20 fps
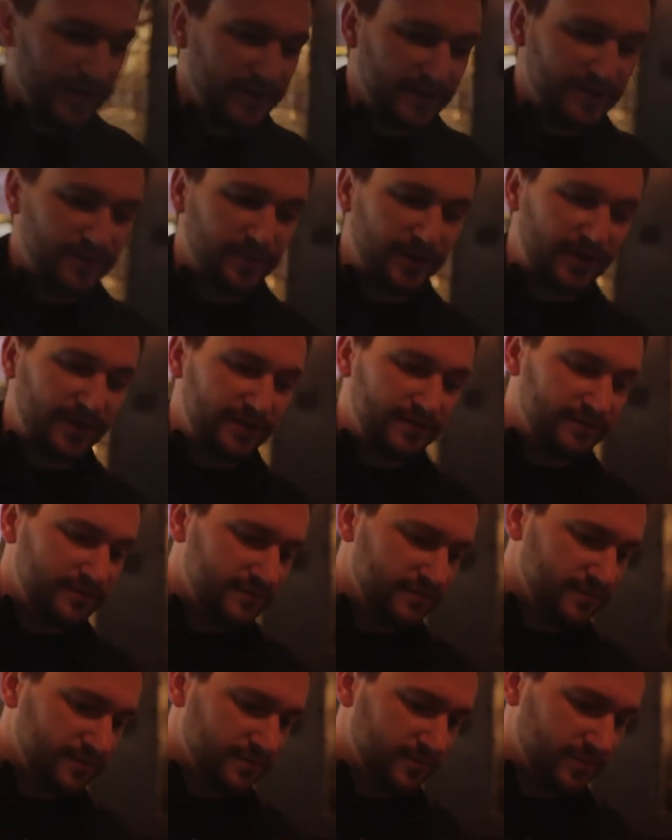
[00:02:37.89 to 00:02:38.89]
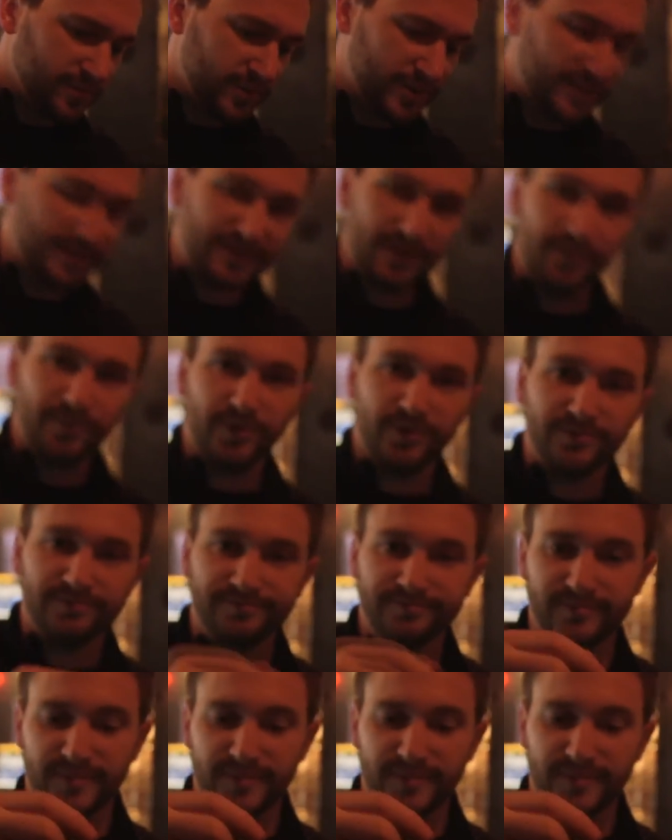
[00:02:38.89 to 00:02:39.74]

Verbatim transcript: end, it's pretty pretty simple.